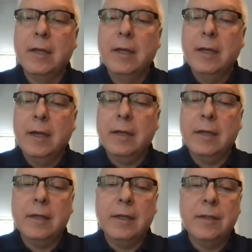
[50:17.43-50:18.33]

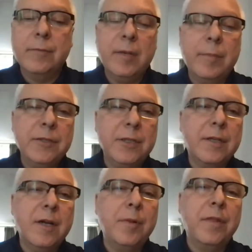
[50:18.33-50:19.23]
I did want to mention a
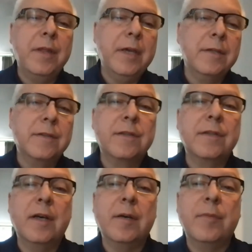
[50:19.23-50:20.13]
couple things
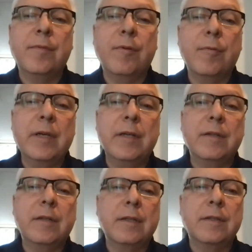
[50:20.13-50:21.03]
before
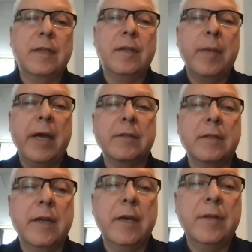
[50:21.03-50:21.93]
we send it back to
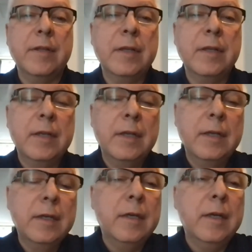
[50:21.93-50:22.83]
Kevin
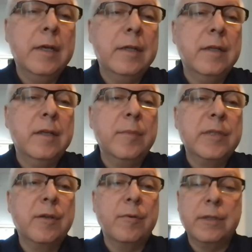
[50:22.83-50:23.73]
and the
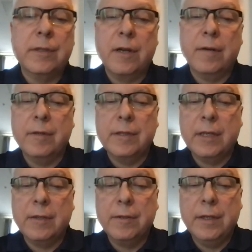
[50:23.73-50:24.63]
Muskoka Discovery
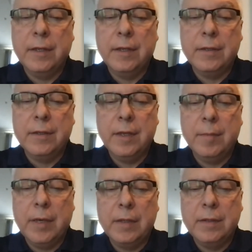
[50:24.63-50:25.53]
Center team, but